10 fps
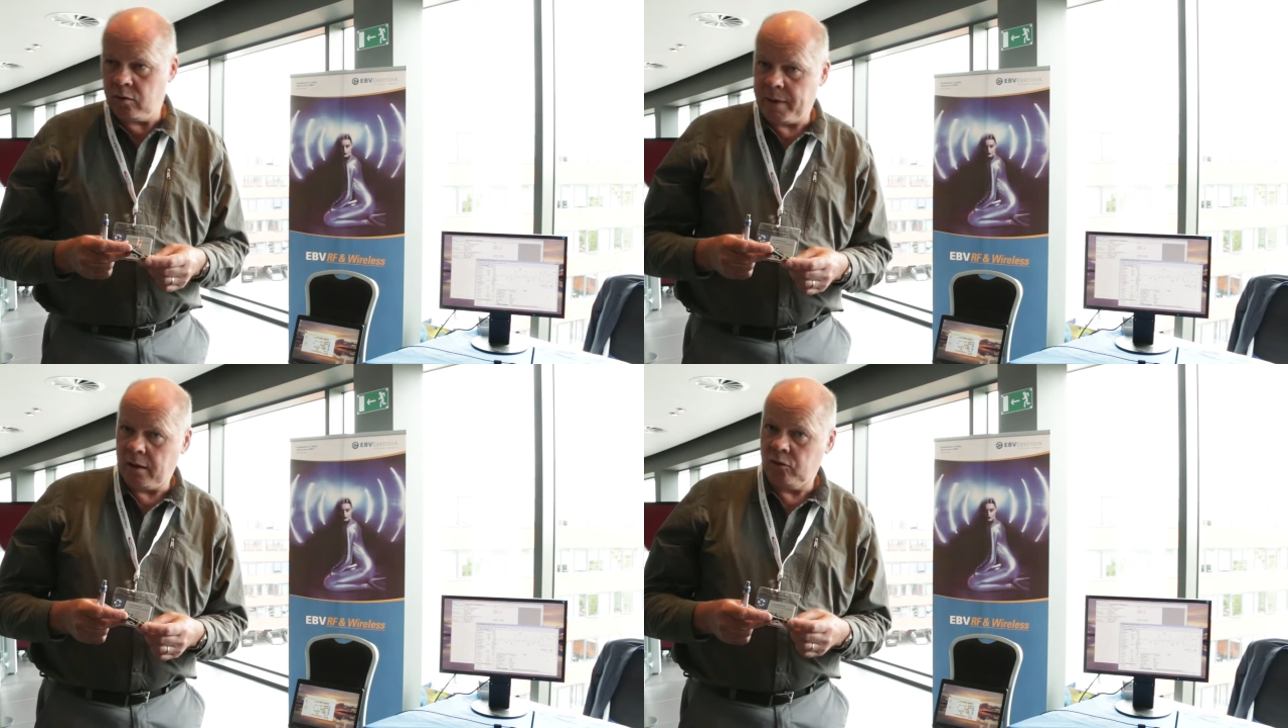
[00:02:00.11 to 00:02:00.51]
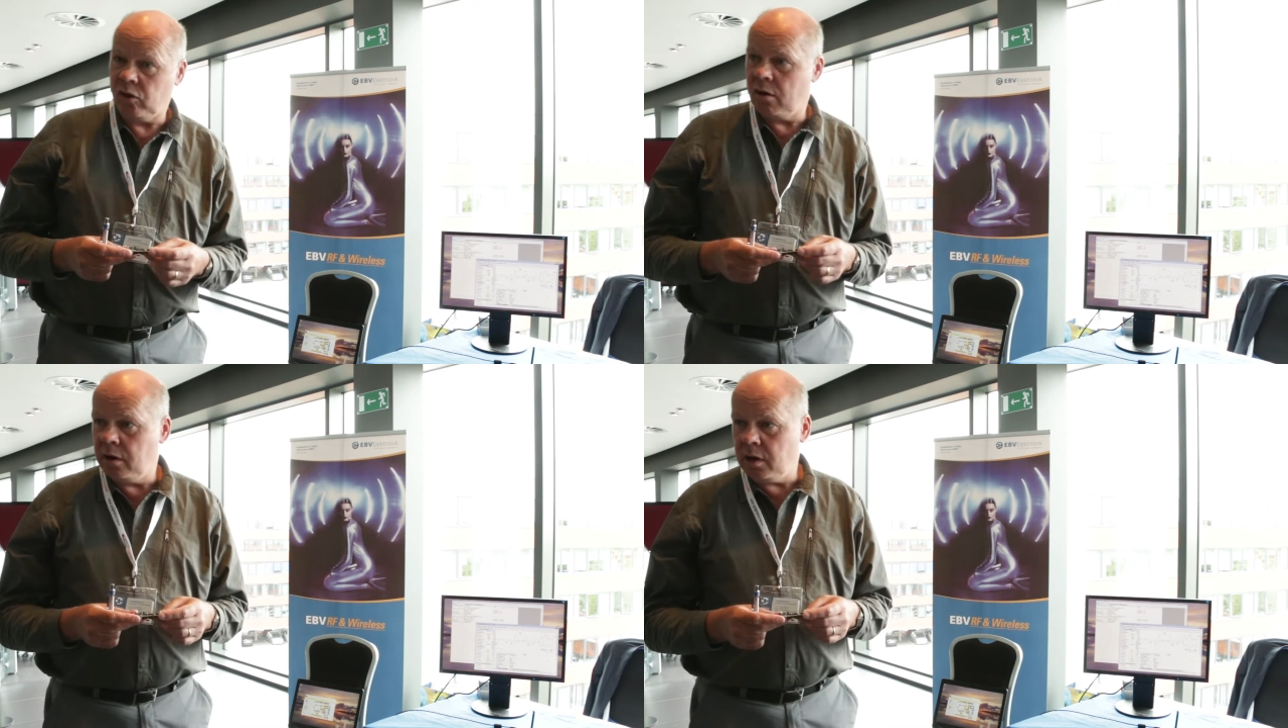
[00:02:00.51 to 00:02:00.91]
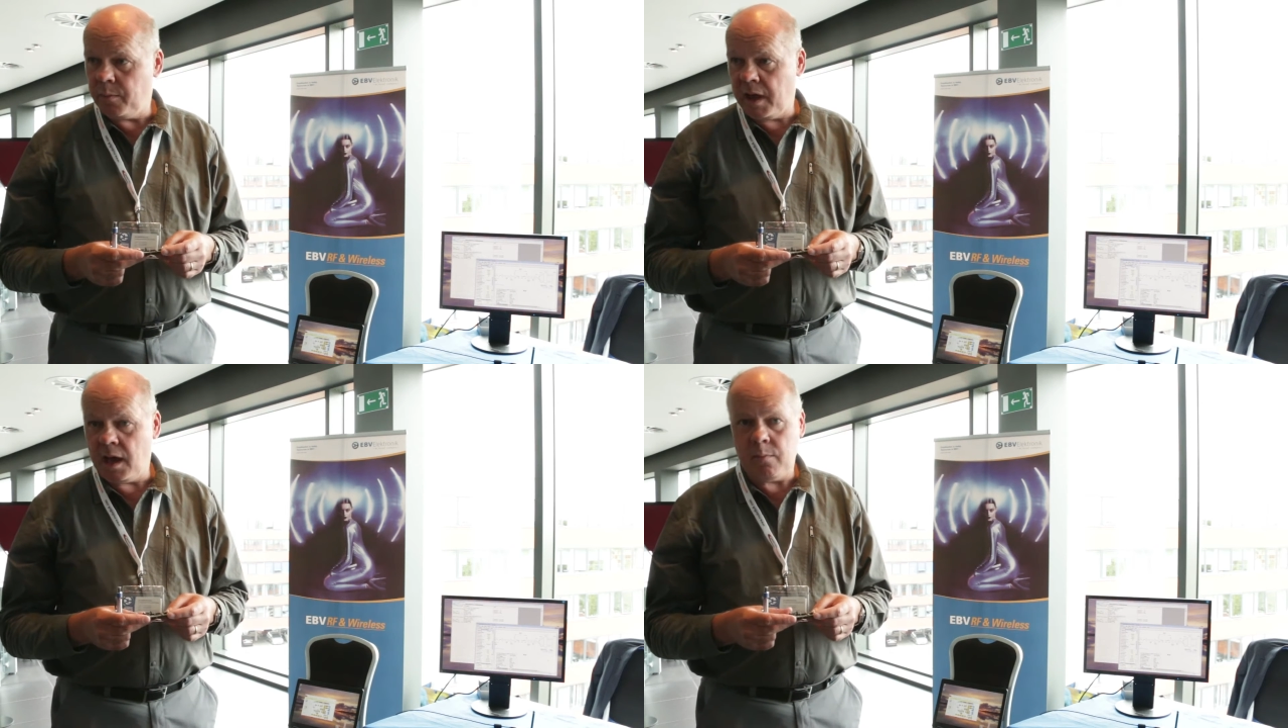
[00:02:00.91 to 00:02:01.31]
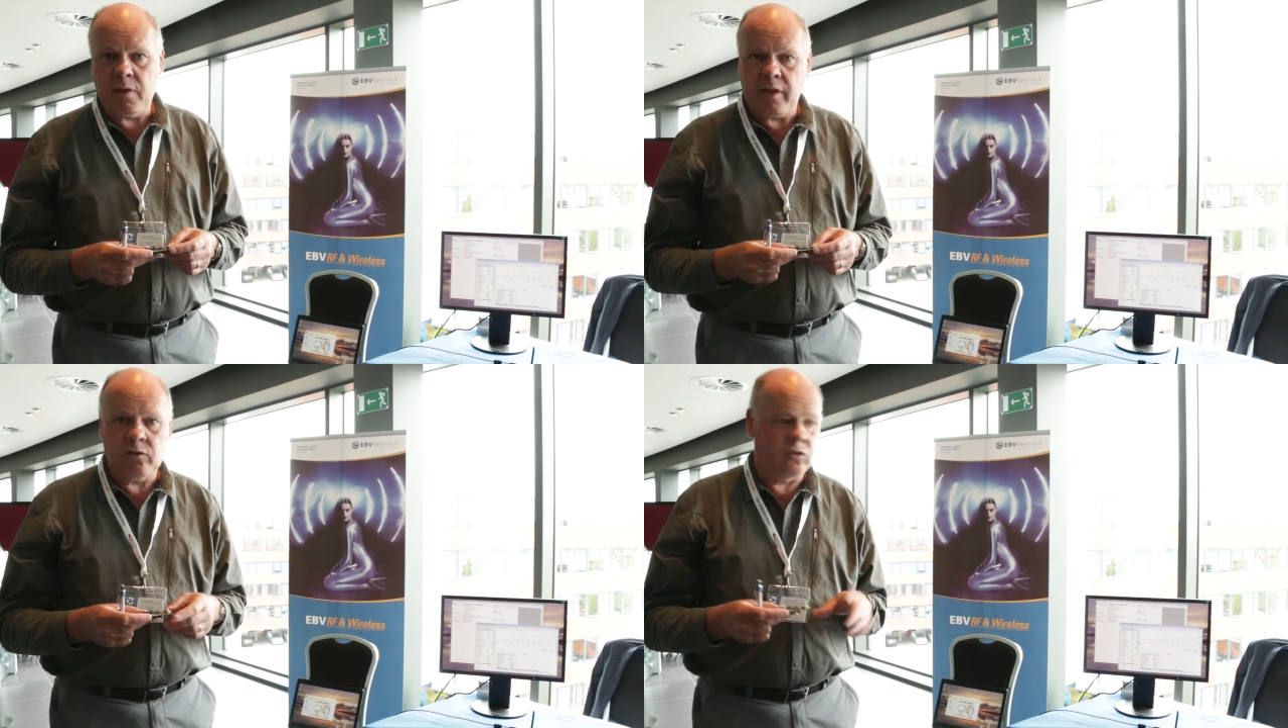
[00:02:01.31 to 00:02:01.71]
about 0
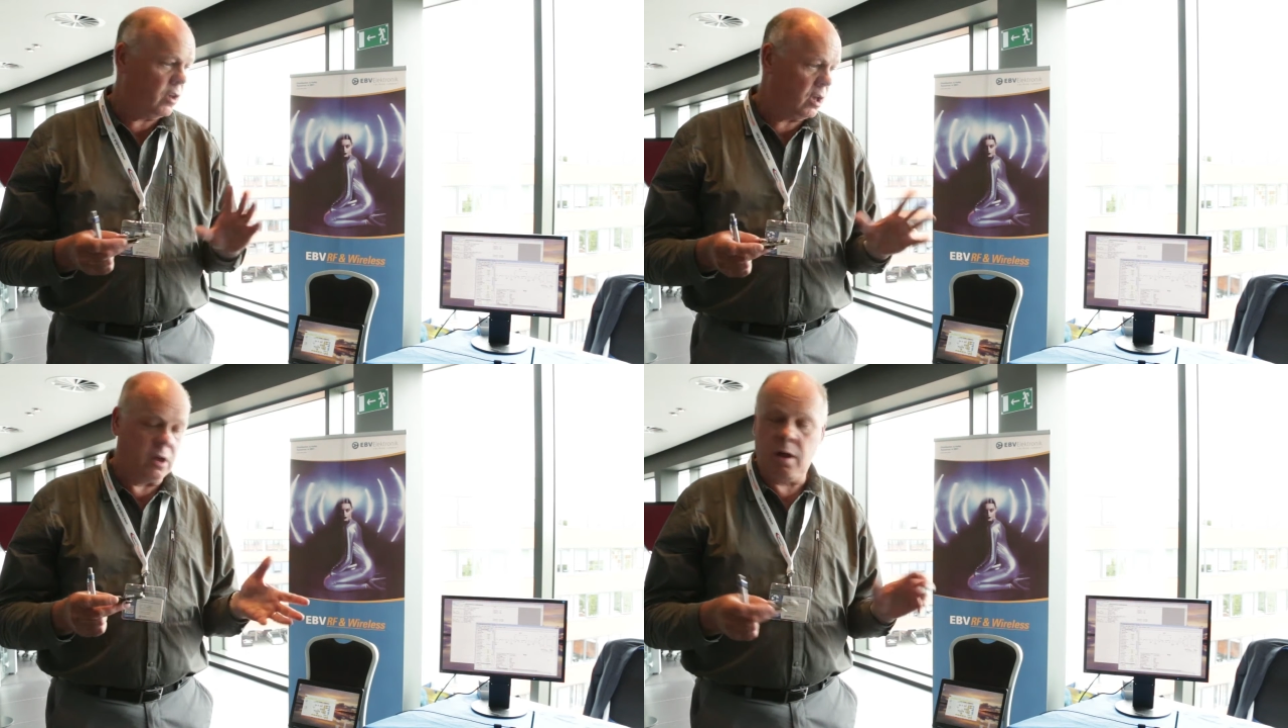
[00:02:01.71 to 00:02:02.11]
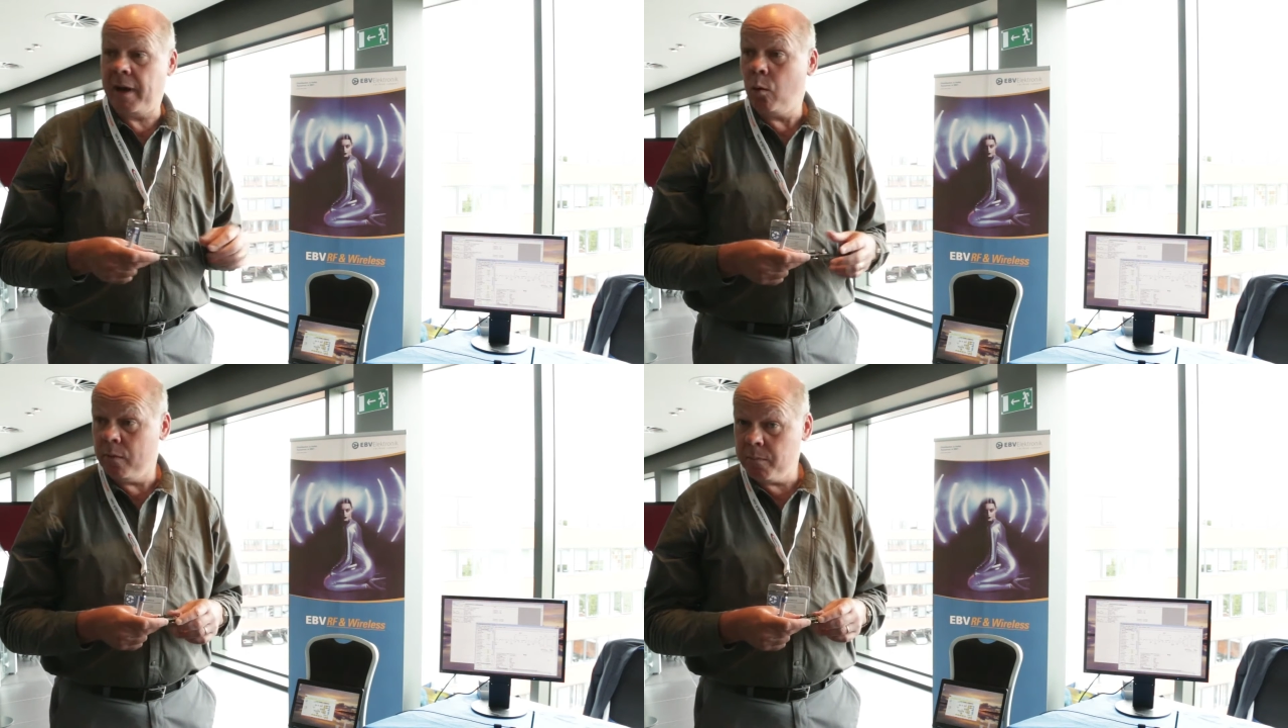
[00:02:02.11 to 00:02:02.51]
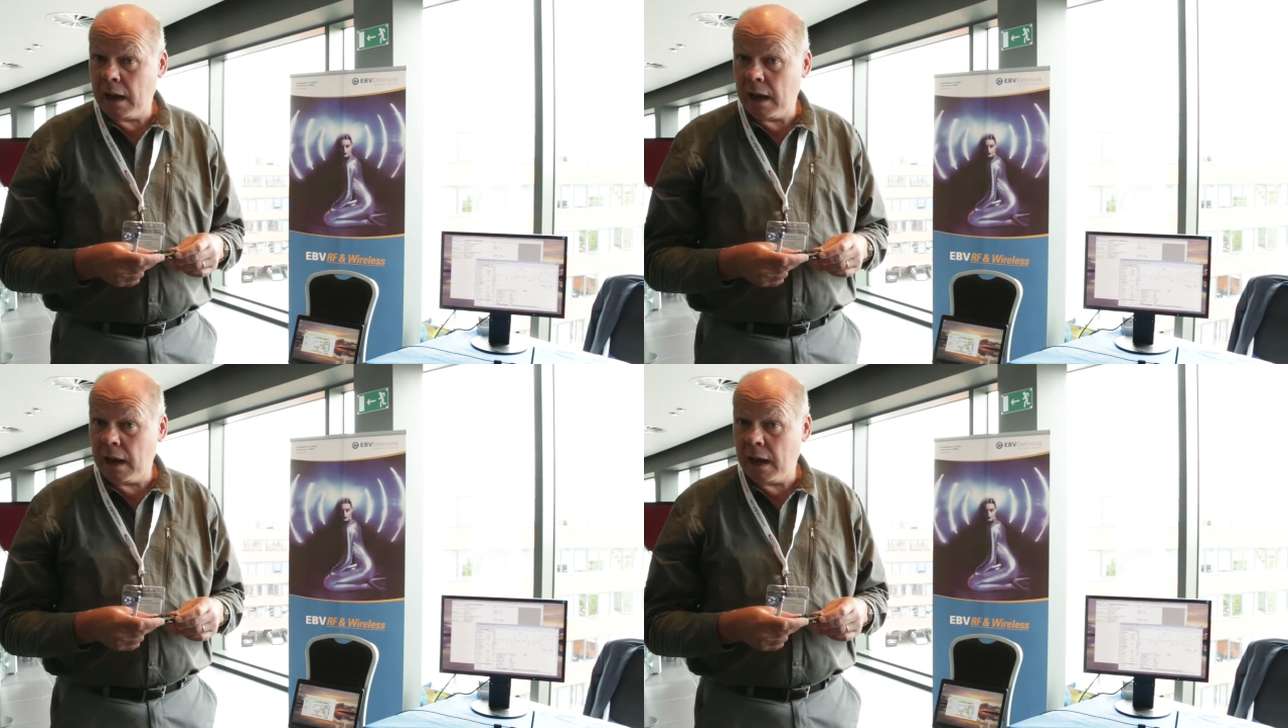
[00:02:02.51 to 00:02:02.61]
dBm, that's about 1